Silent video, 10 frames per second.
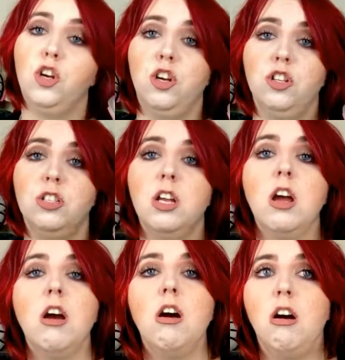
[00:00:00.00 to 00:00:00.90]
good.
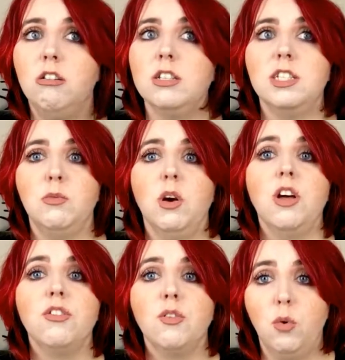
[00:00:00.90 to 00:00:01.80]
Honestly
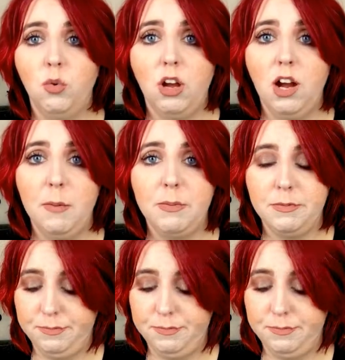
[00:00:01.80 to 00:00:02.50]
worth all the hype.